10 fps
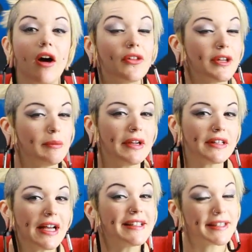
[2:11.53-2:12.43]
although you may
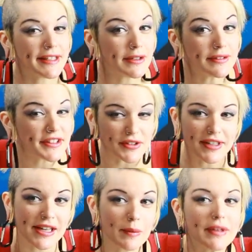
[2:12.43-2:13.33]
like and use
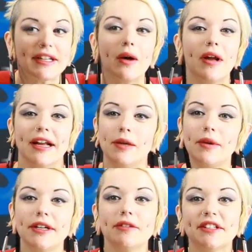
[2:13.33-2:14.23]
3D, we doubt
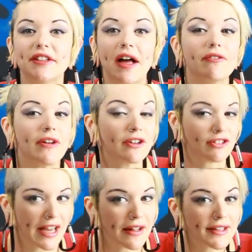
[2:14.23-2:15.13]
anyone uses that
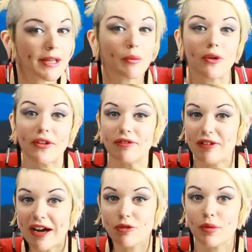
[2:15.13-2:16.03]
functionality more than
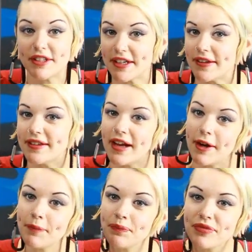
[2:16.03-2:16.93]
5% of the
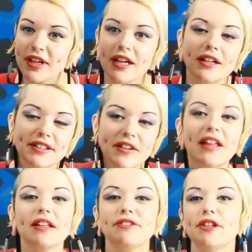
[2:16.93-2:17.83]
time. So
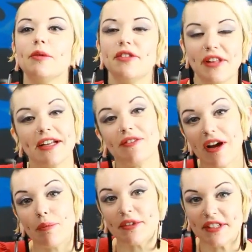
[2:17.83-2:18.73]
that leaves you with
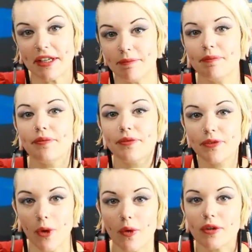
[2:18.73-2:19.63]
95%
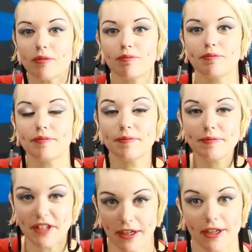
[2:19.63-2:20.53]
total
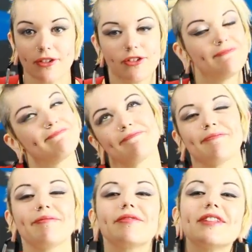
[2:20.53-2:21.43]
suckage.
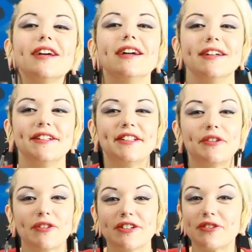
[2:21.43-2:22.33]
This is
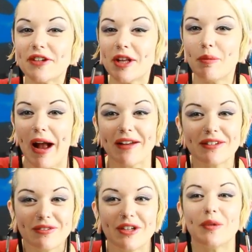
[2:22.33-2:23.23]
the first really bad
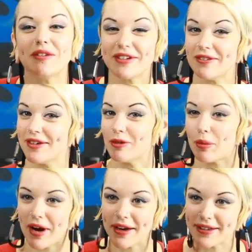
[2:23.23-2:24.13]
review we've given of
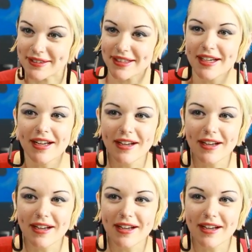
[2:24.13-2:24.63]
a product.